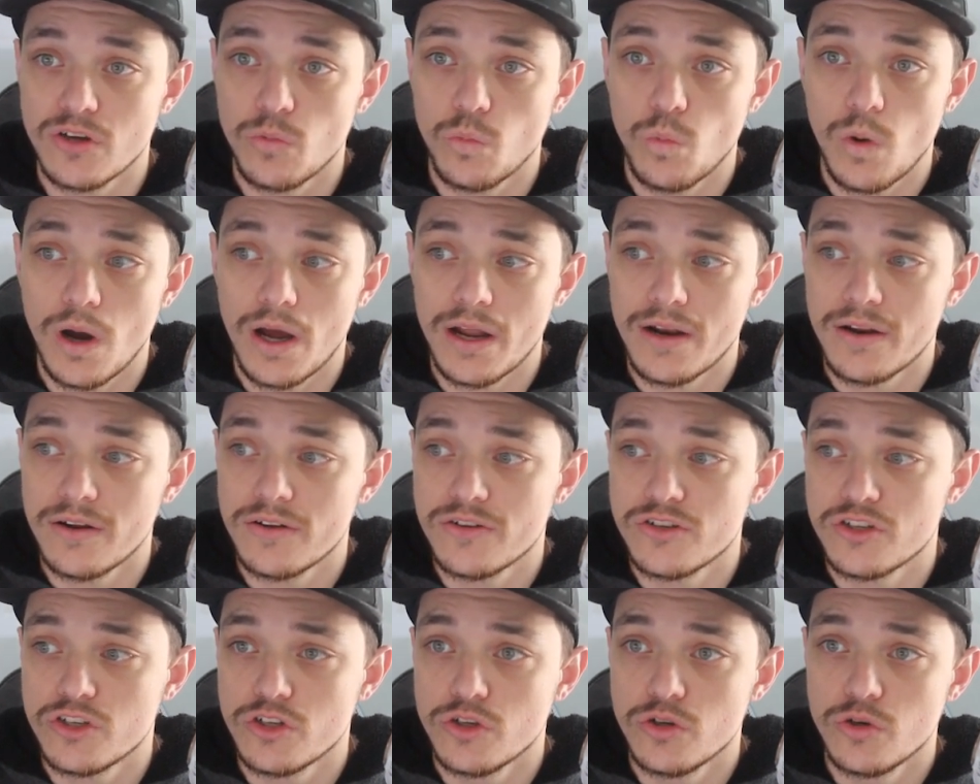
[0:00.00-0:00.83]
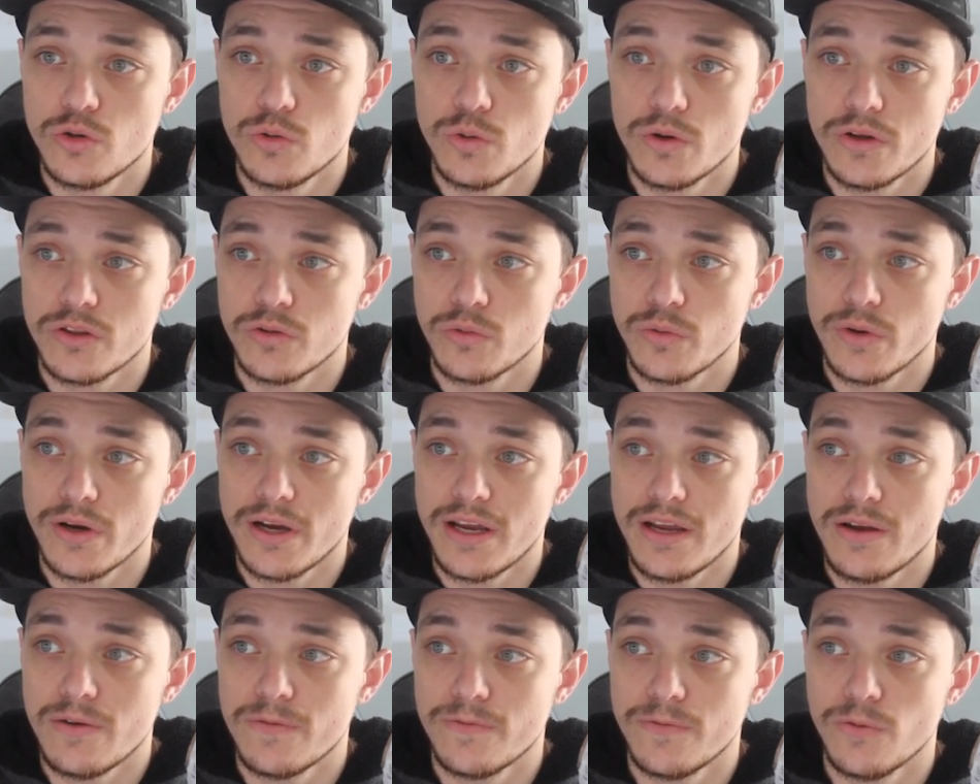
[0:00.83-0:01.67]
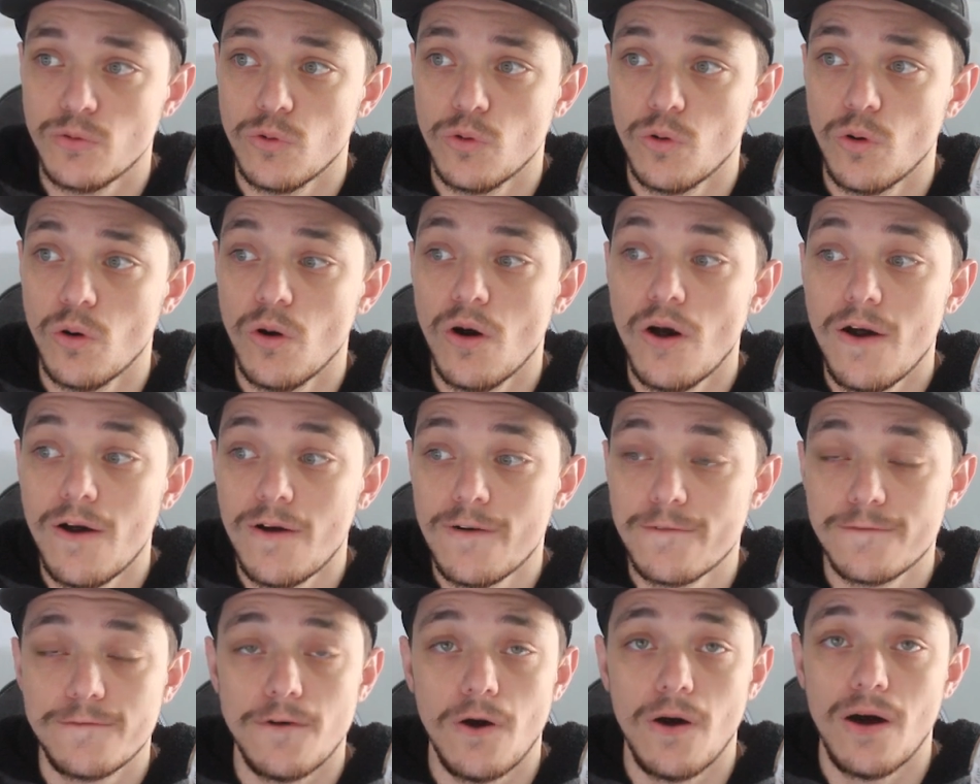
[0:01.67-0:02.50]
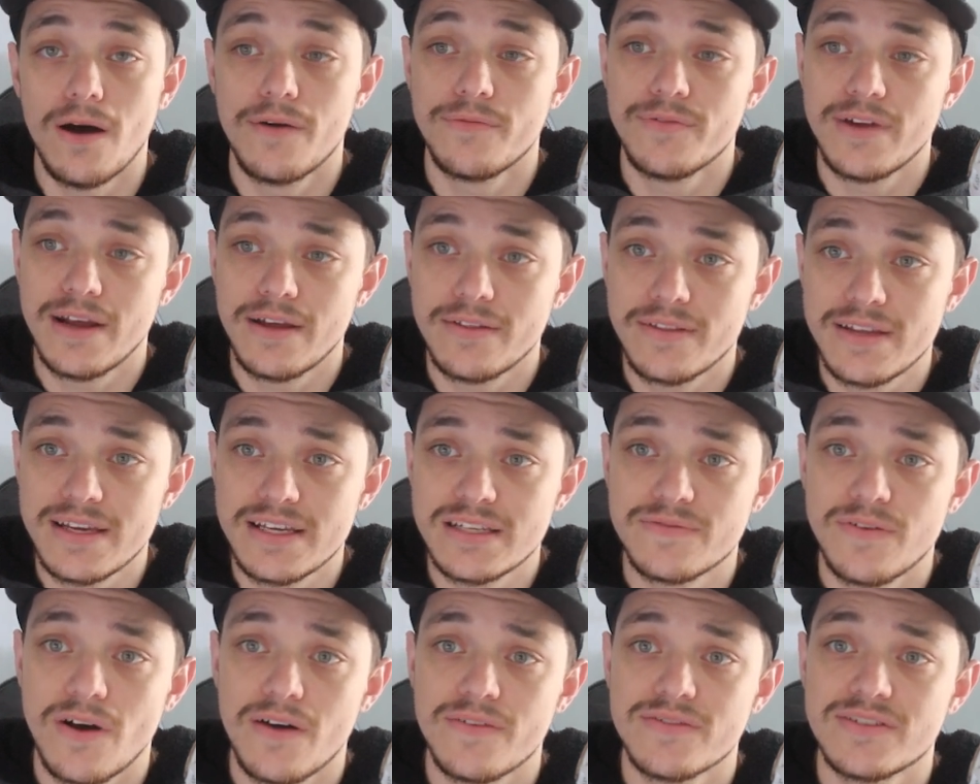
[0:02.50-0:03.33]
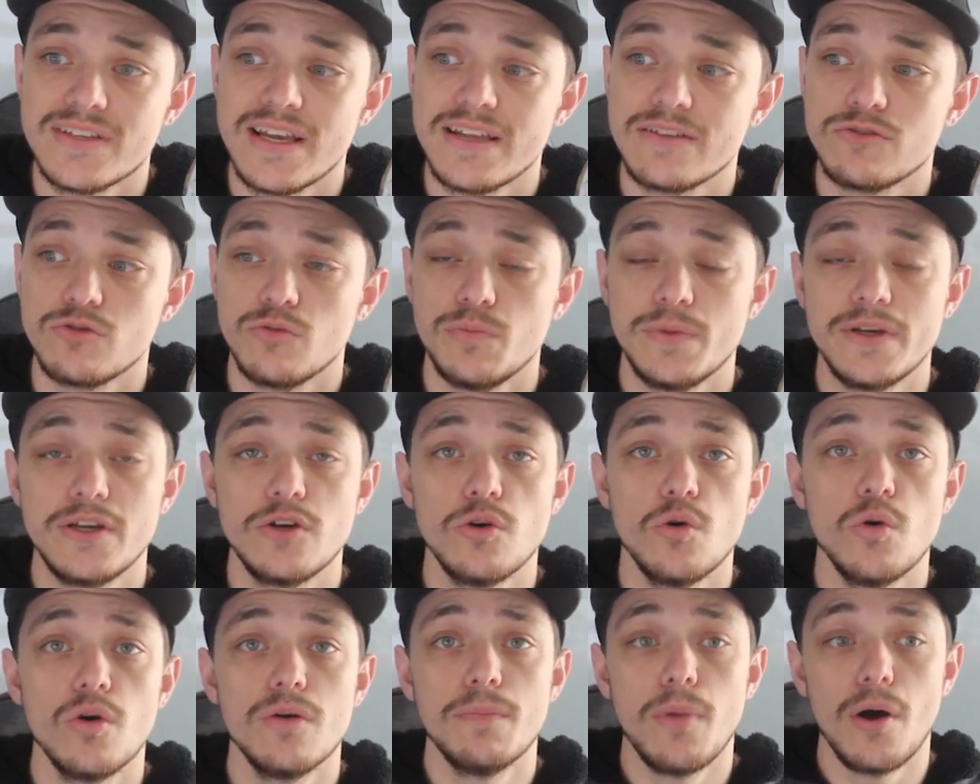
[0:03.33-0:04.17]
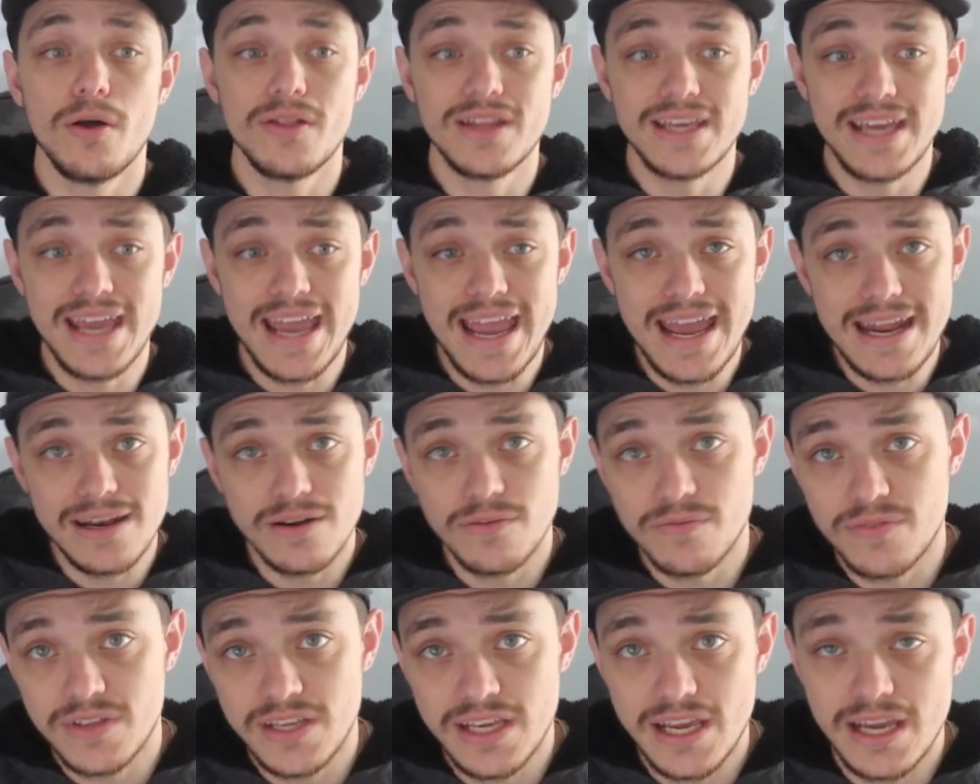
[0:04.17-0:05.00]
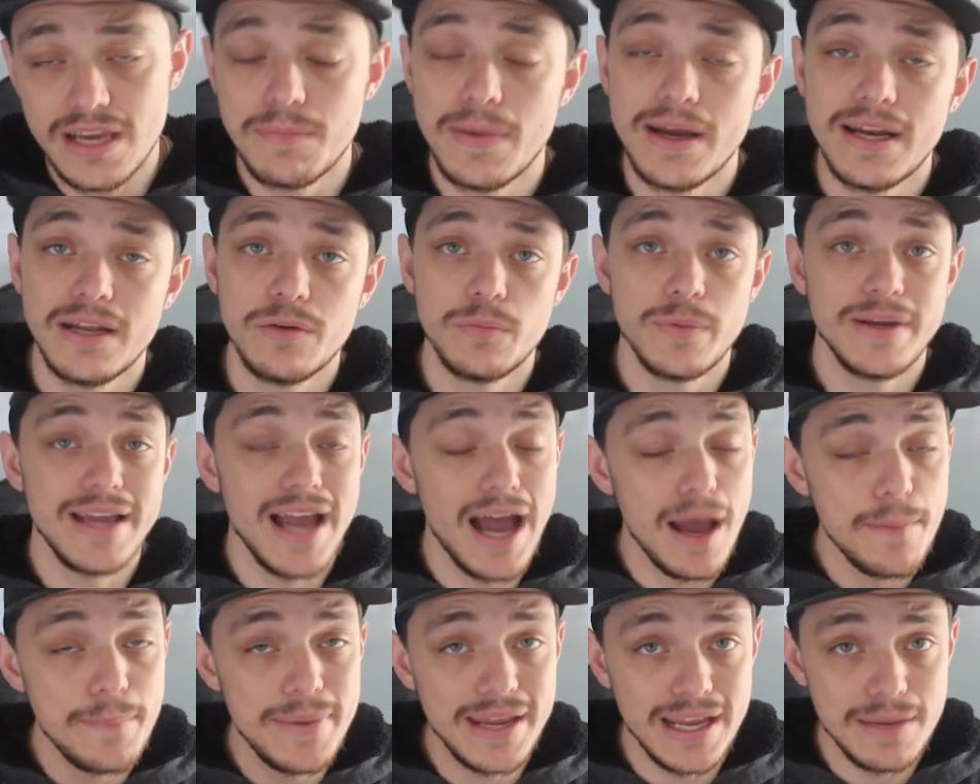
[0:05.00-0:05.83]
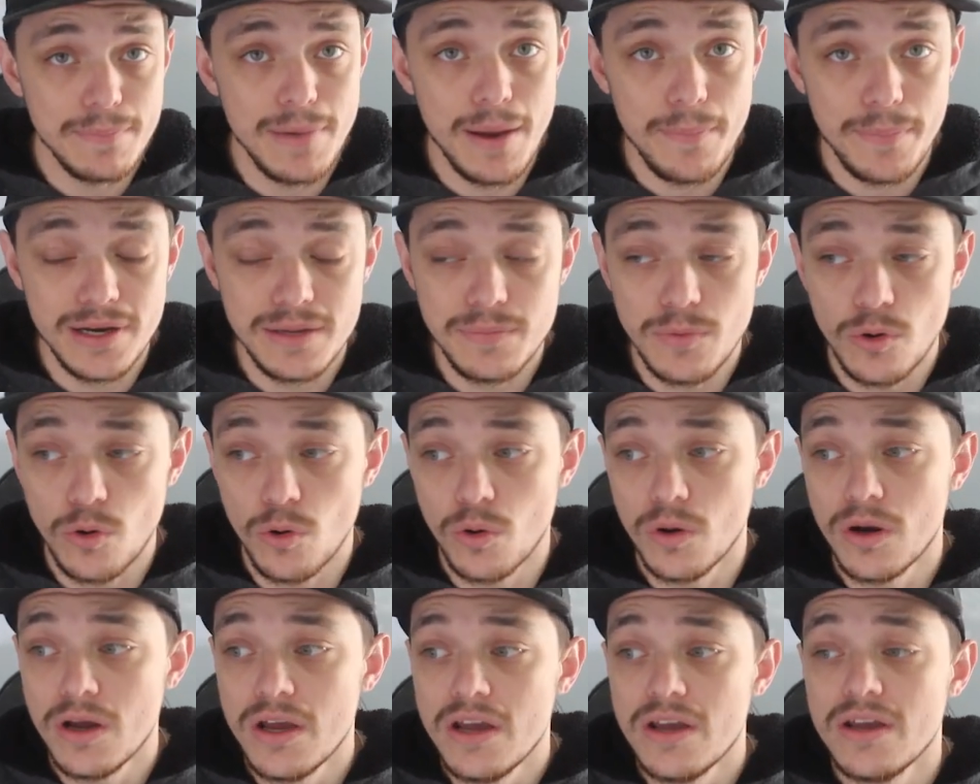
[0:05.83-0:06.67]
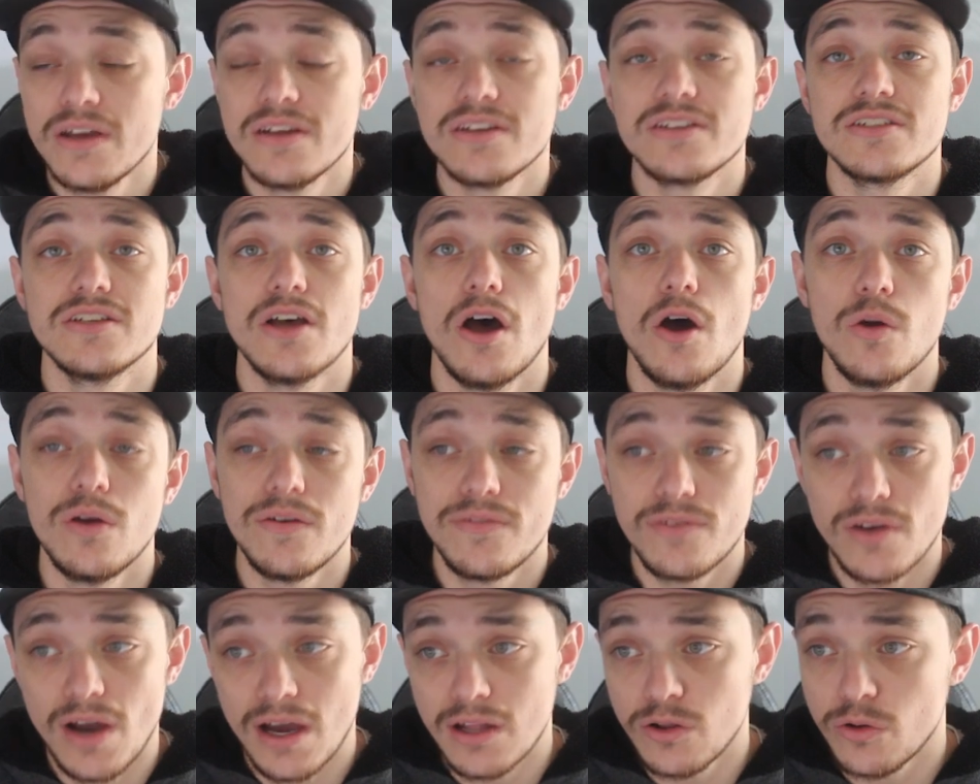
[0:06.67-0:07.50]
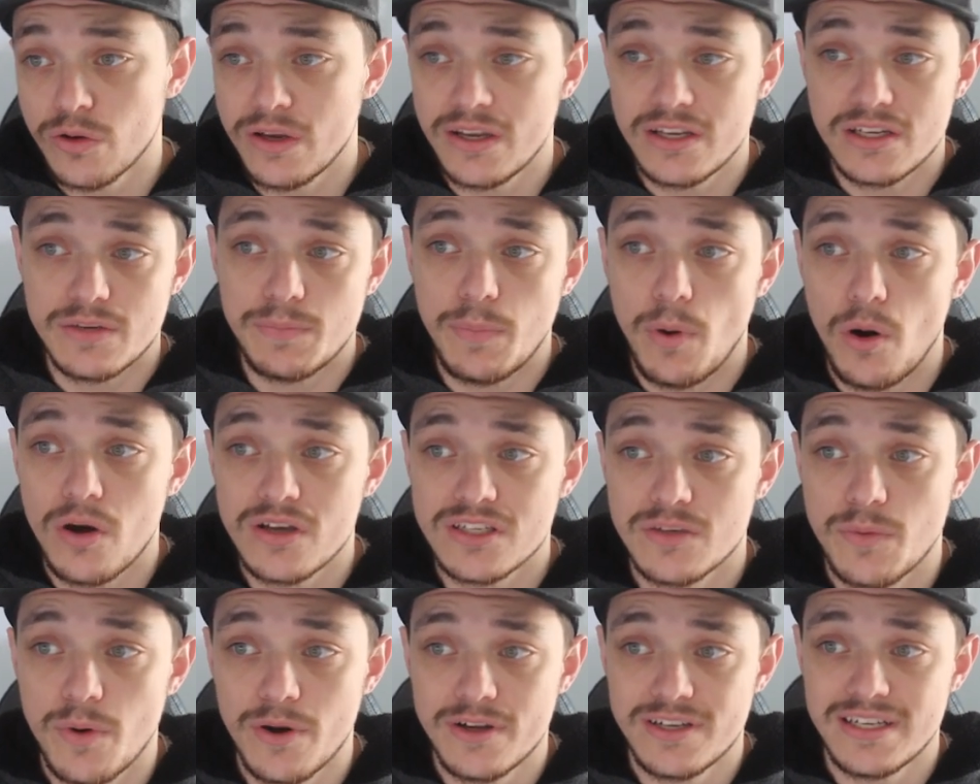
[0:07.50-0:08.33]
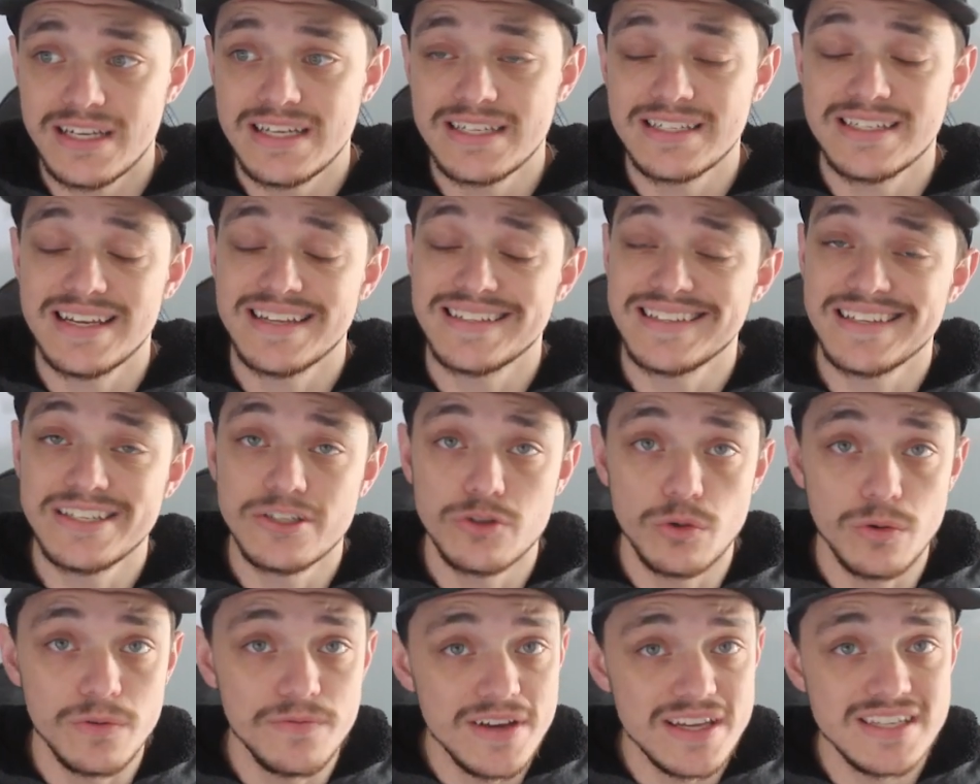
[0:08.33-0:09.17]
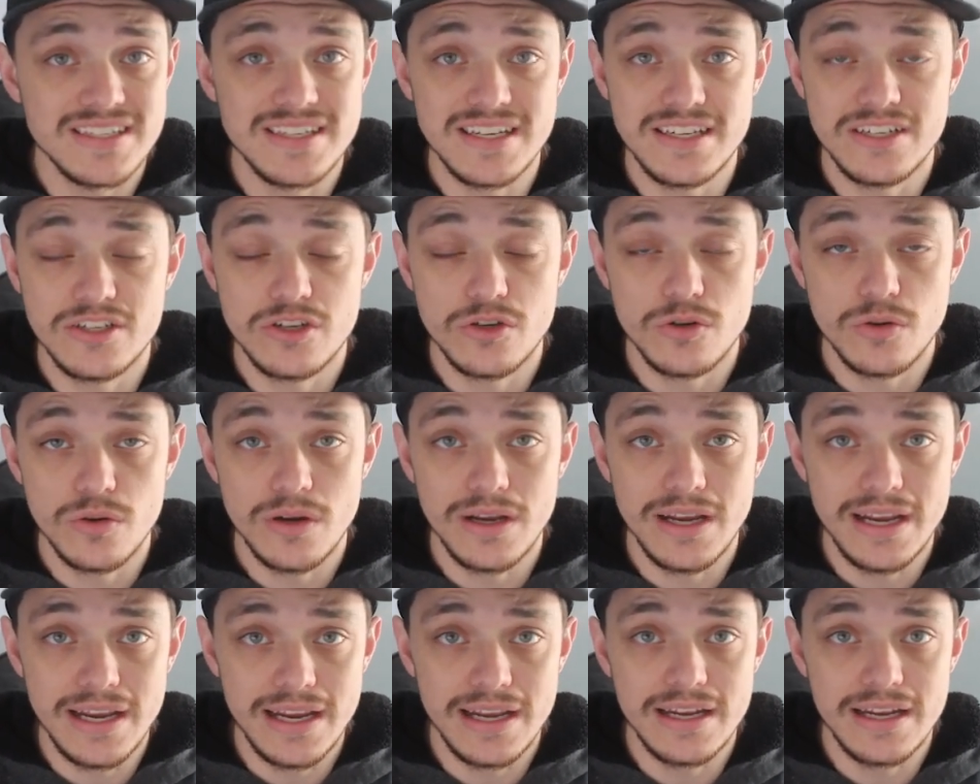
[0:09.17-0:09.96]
So 1, 2, 3, 4, 5. Now these 5 sets will be gone by the end of the year, meaning we can't pick them up anymore. So if you are looking to buy some idea sets and to invest into